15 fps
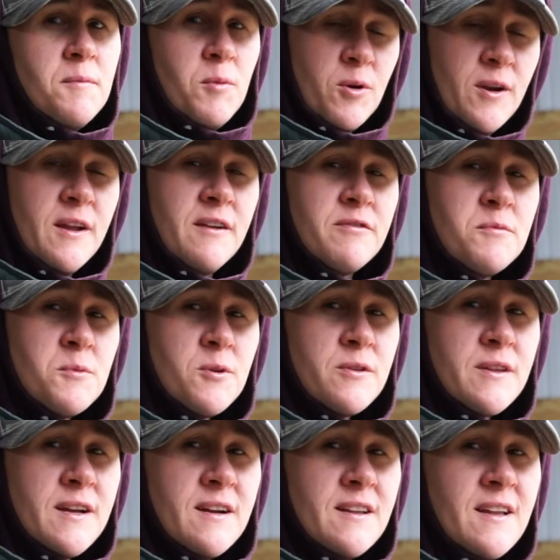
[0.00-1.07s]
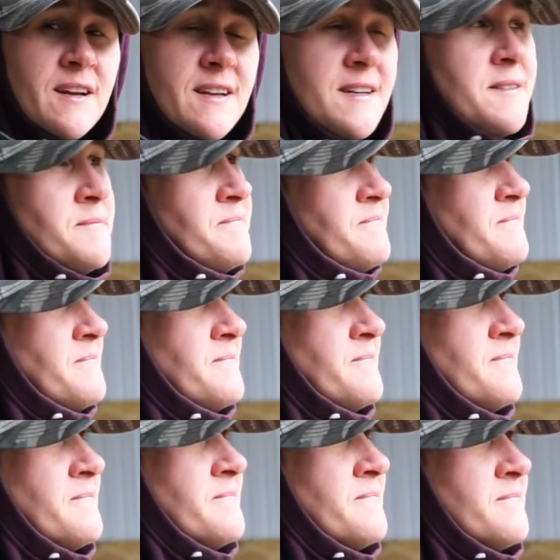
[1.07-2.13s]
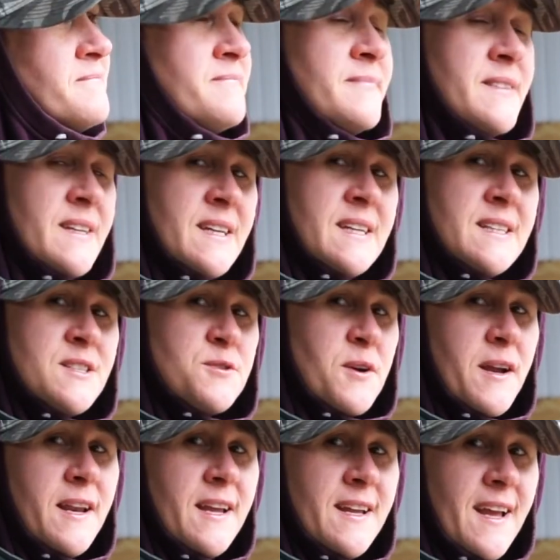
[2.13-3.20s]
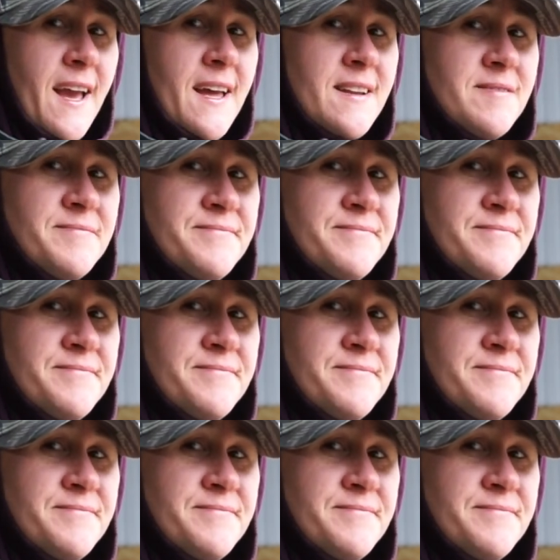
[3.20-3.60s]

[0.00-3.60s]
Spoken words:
Morning from North Carolina. It's raining again,